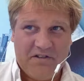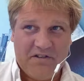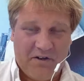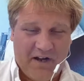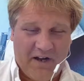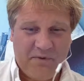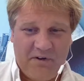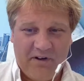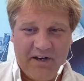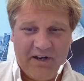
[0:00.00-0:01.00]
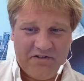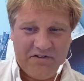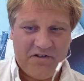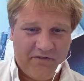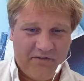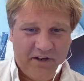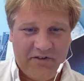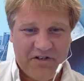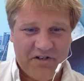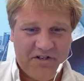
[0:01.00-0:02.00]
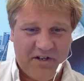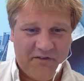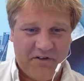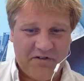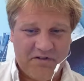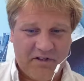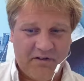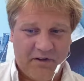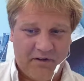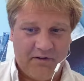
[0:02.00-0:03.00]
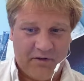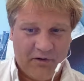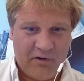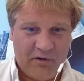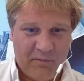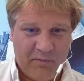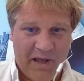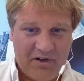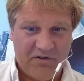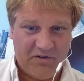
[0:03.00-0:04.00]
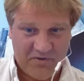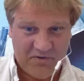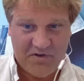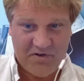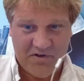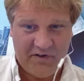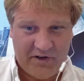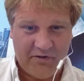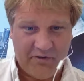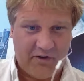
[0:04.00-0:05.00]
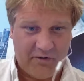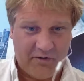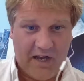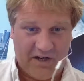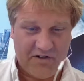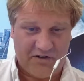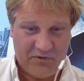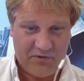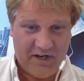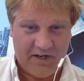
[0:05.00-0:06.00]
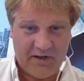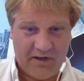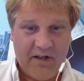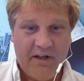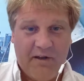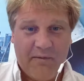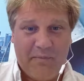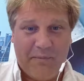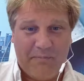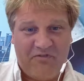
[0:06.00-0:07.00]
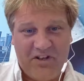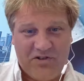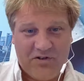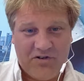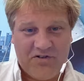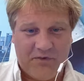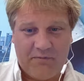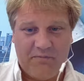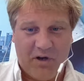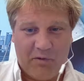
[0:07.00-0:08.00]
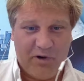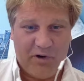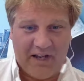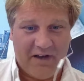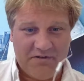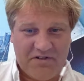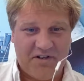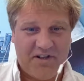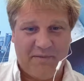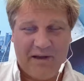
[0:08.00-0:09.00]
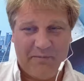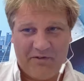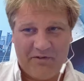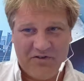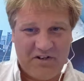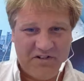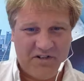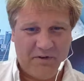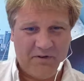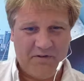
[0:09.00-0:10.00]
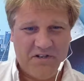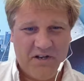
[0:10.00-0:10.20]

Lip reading: as we're looking at the sort of inefficiency of using the normal mapping tools, which are very good for actually creating map features for putting houses on the map or for tracing roads,